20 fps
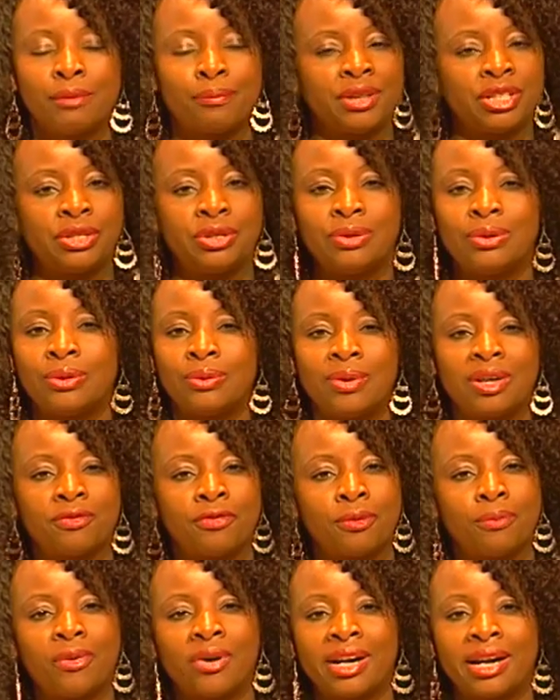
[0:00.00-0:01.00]
but you know what,
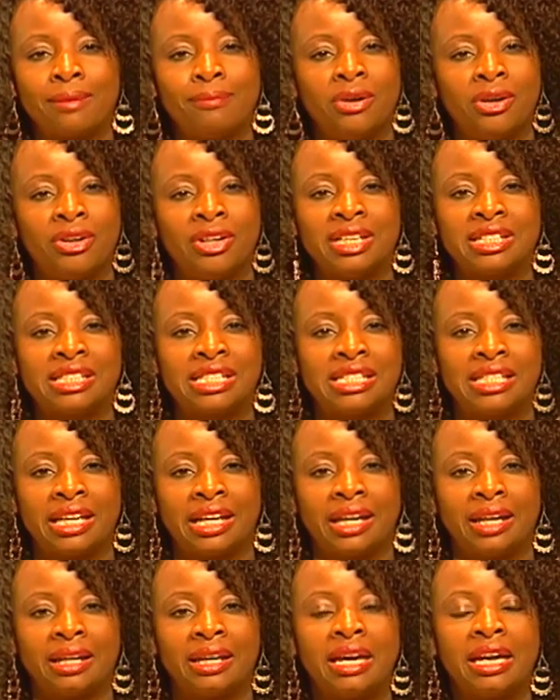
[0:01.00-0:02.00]
from what I'm learning
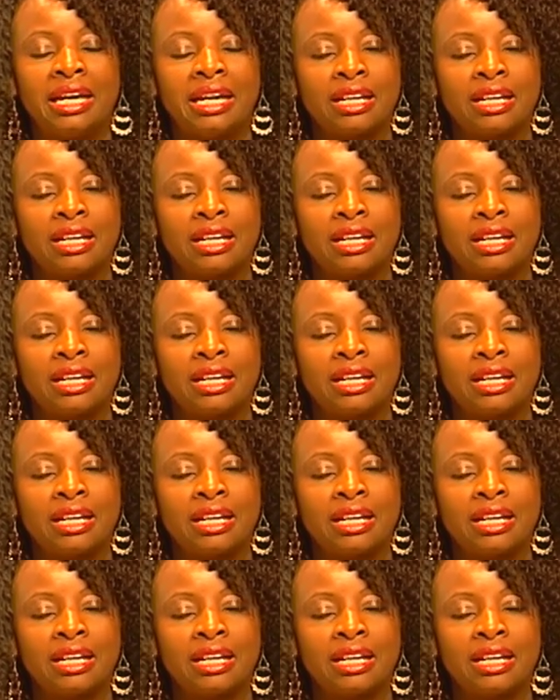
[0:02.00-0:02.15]
today,